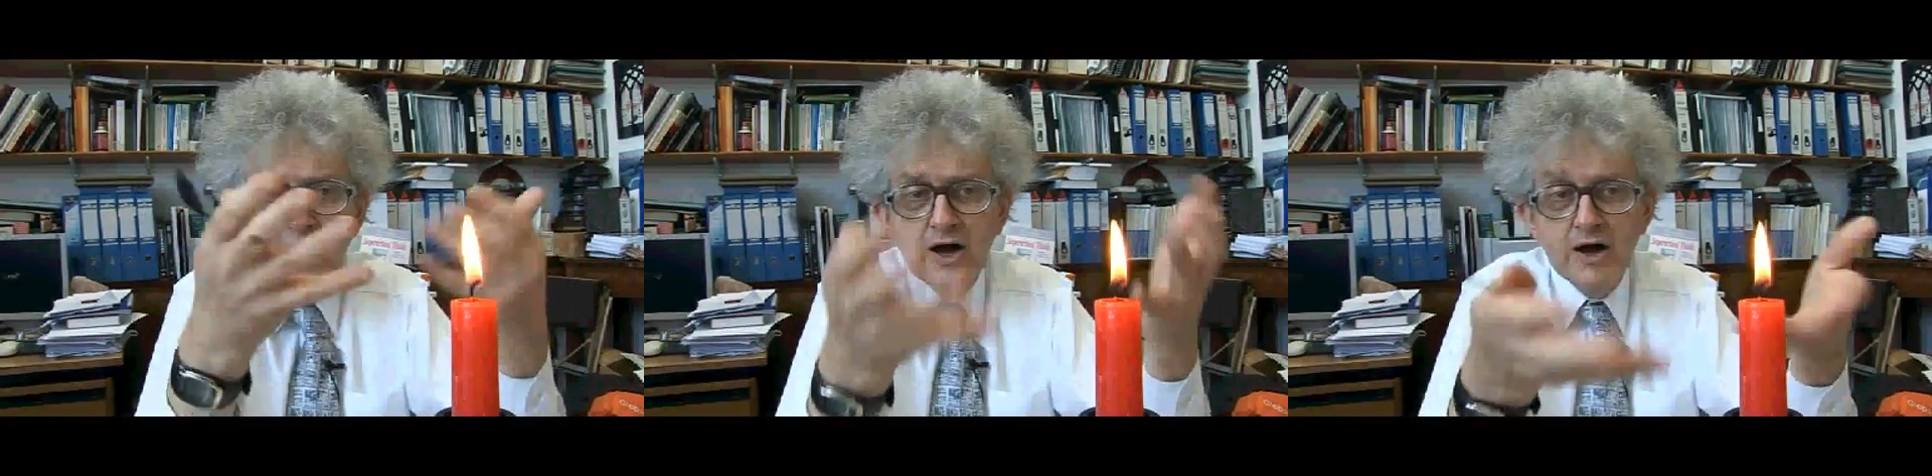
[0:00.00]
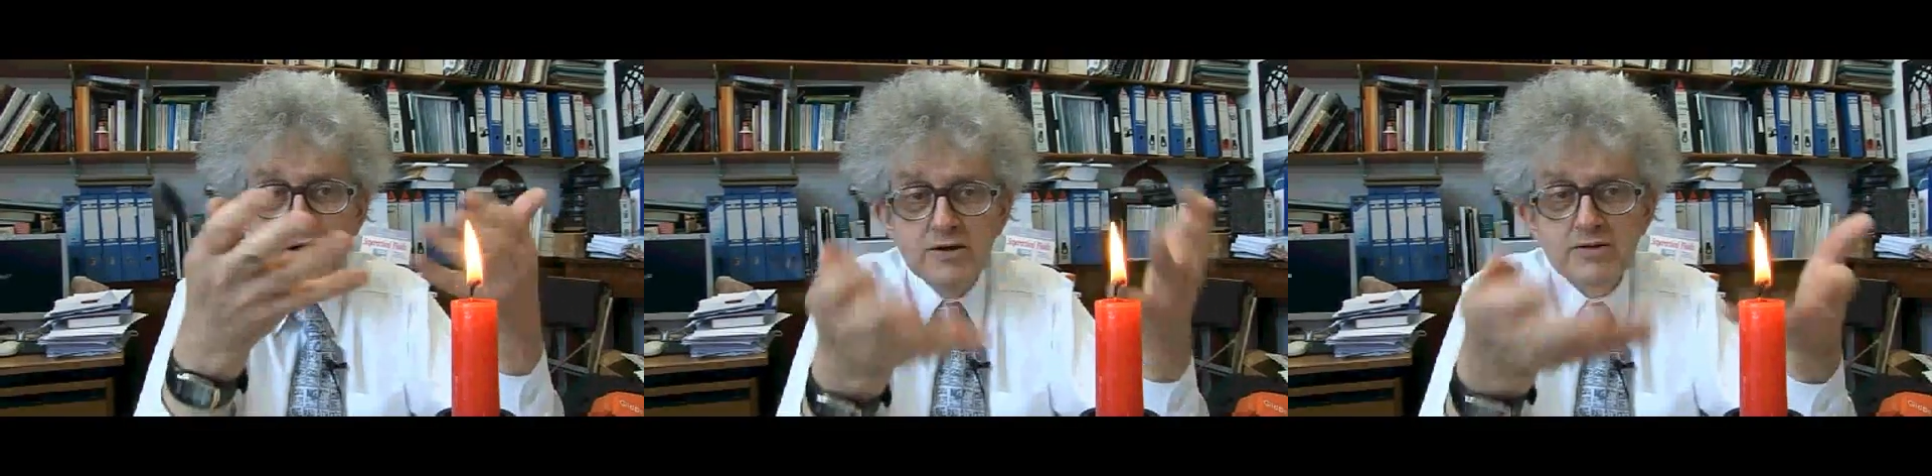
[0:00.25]

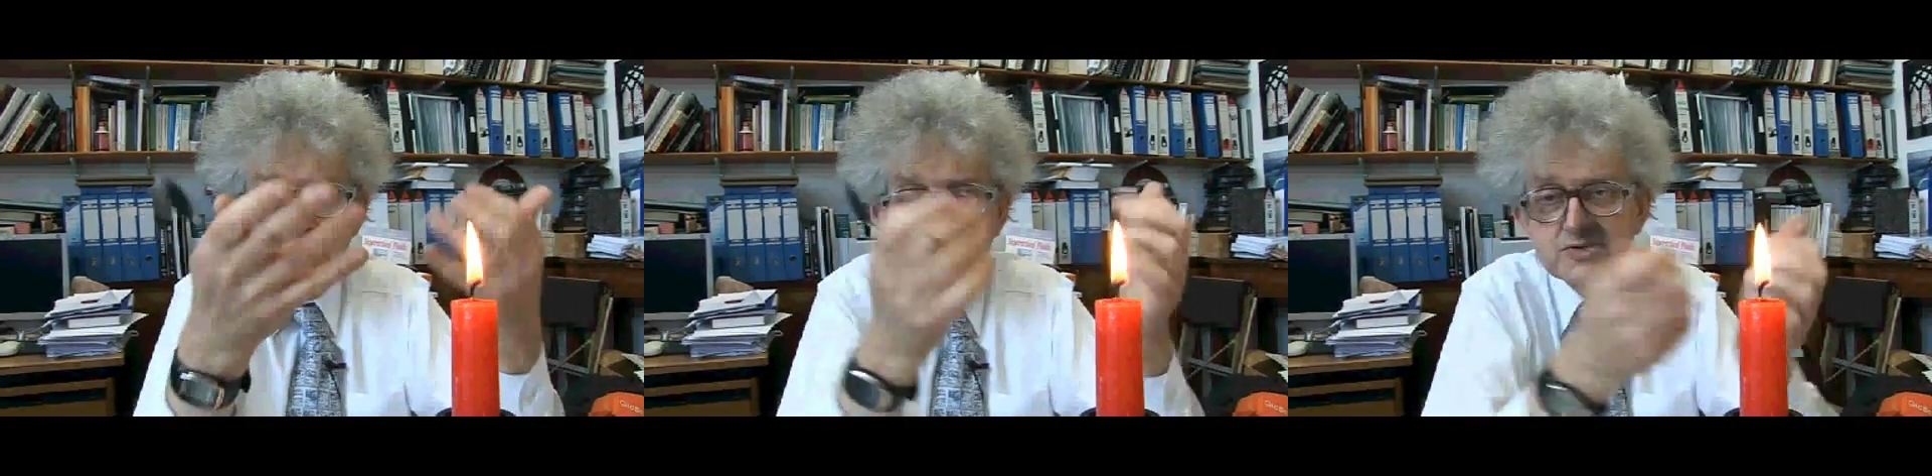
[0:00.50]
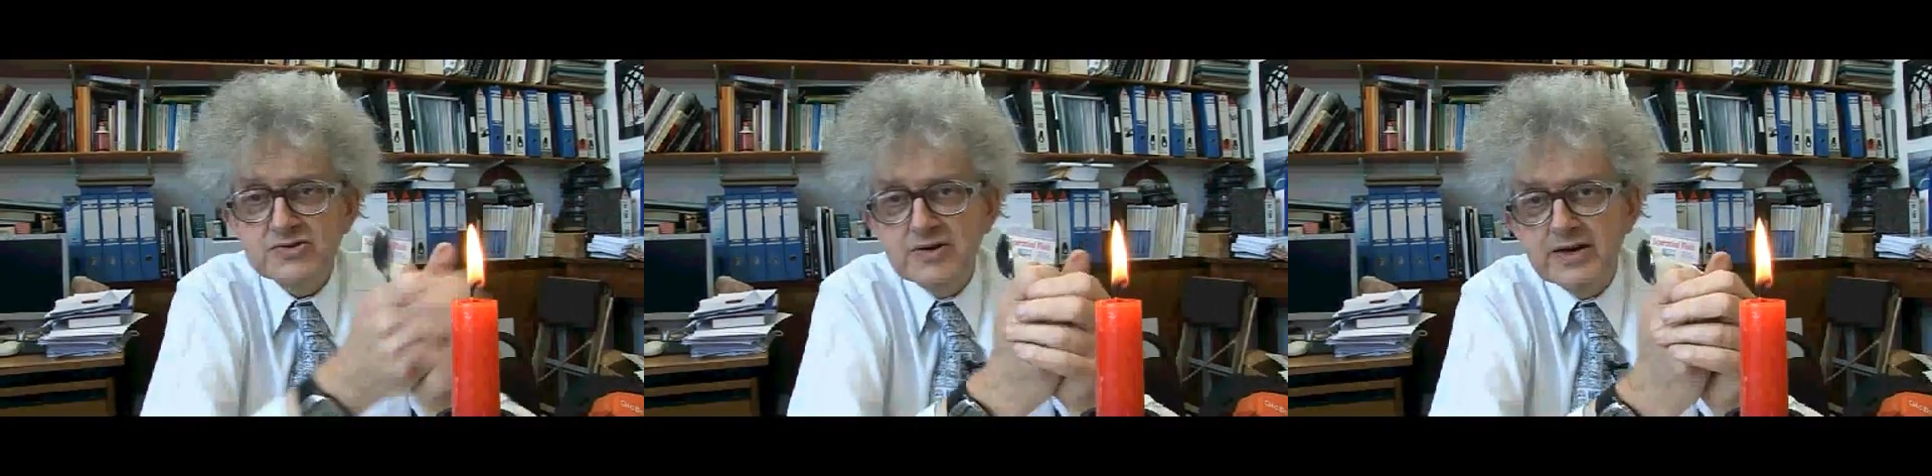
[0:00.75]
are
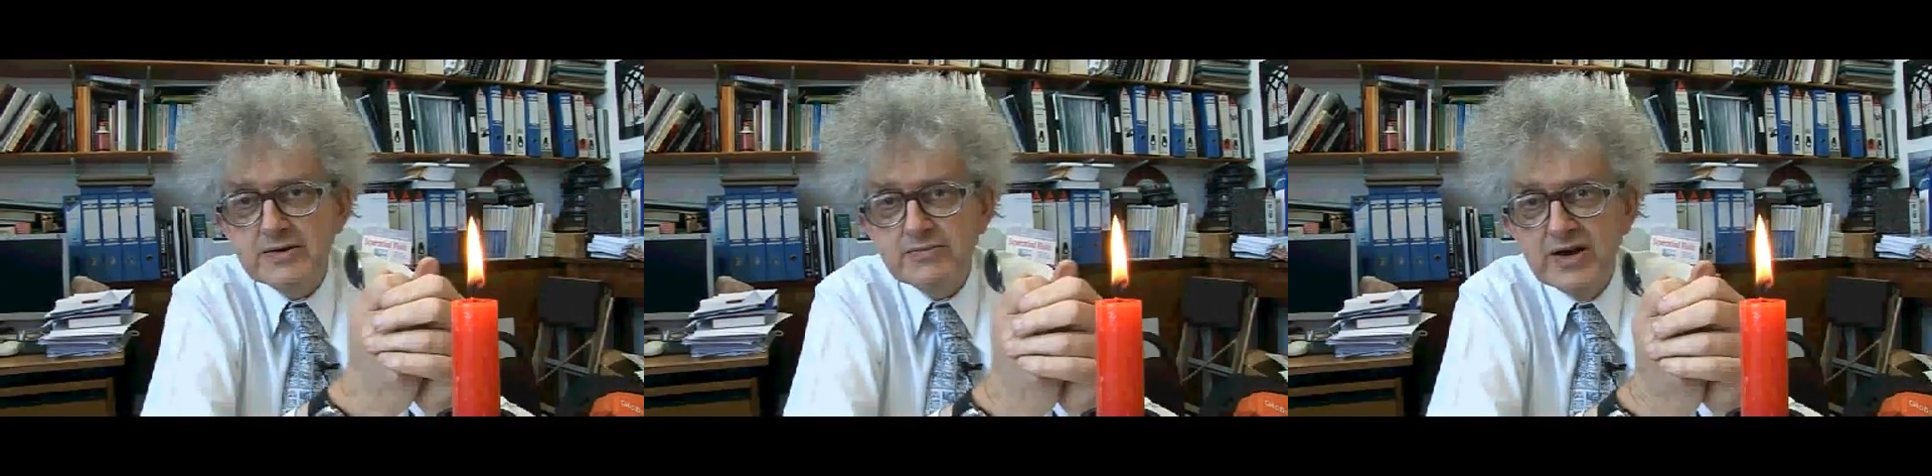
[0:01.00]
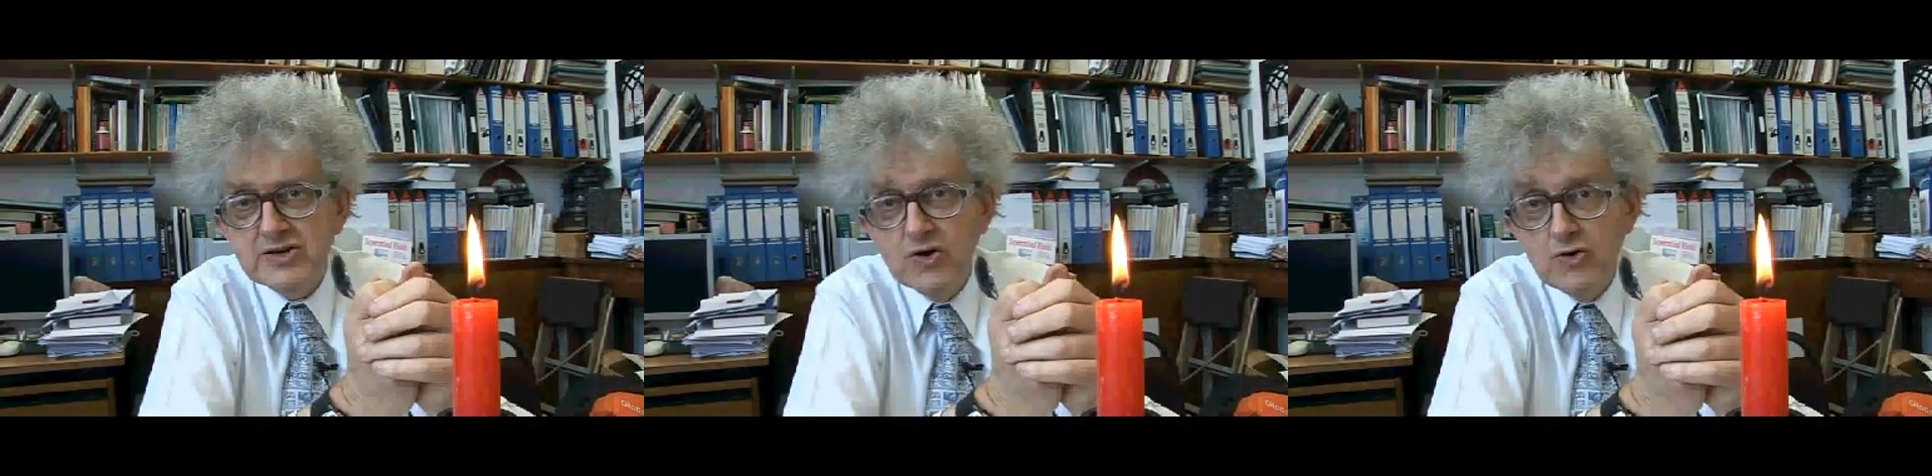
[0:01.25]
literally
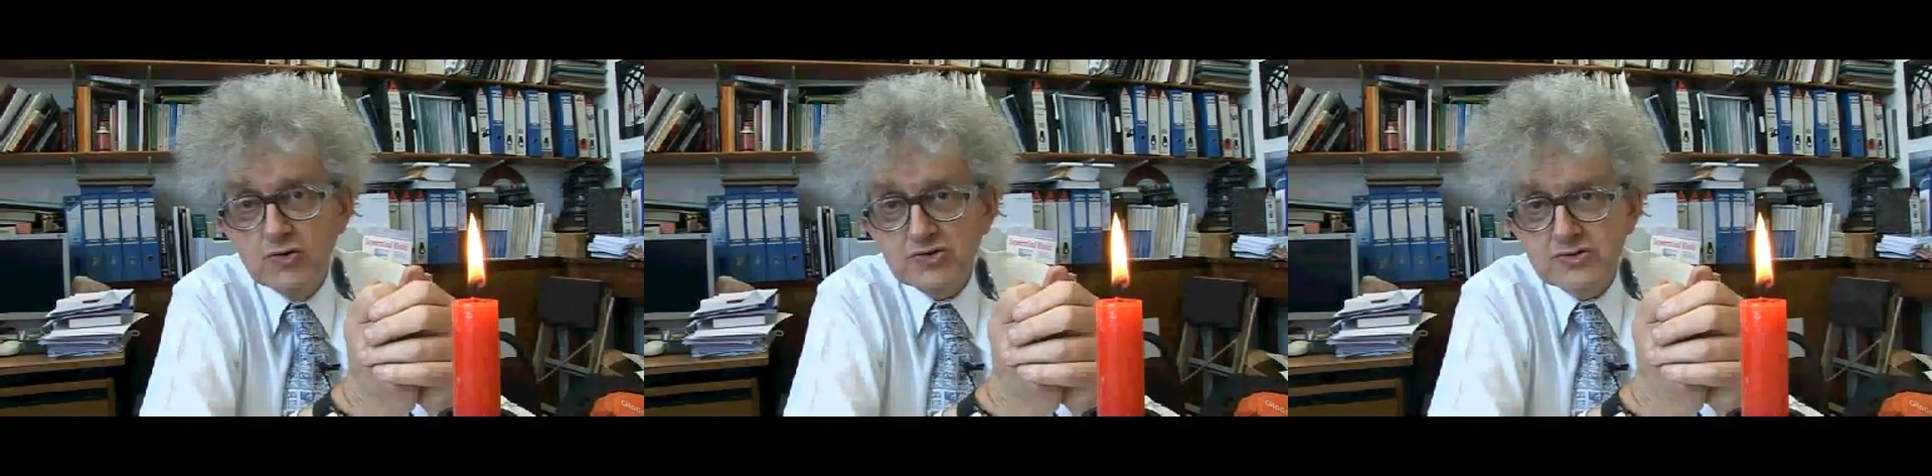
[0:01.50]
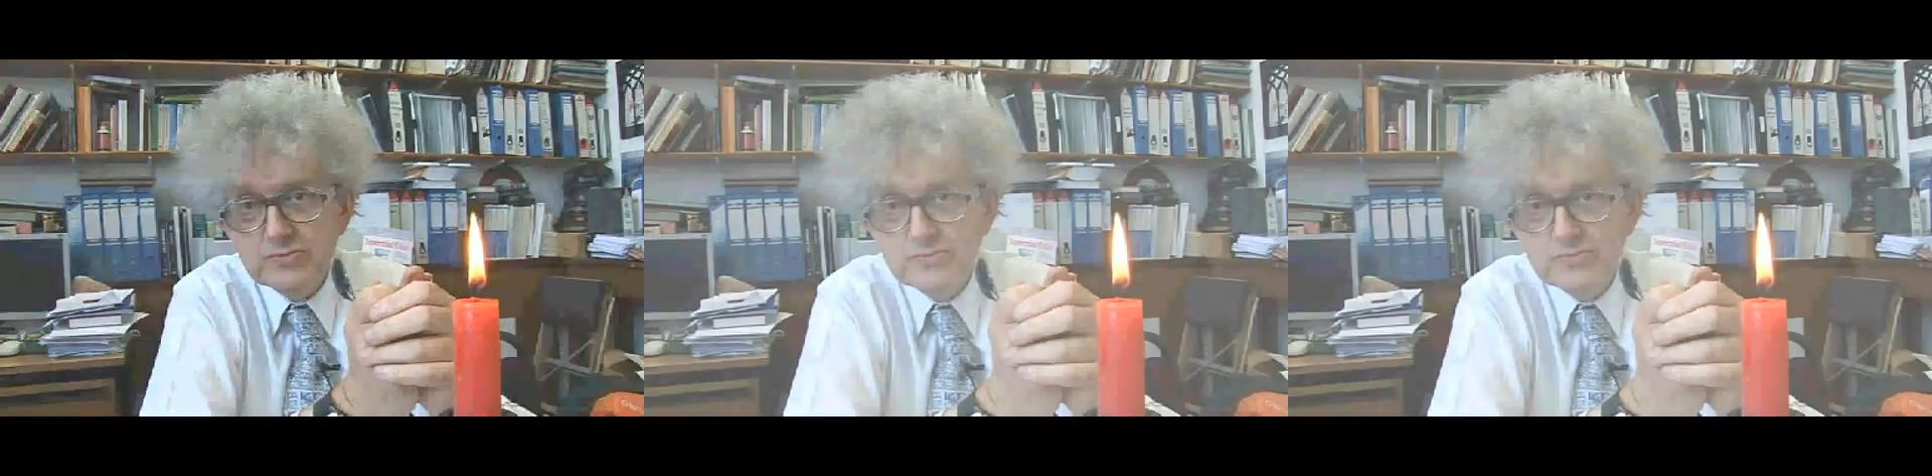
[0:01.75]
red hot.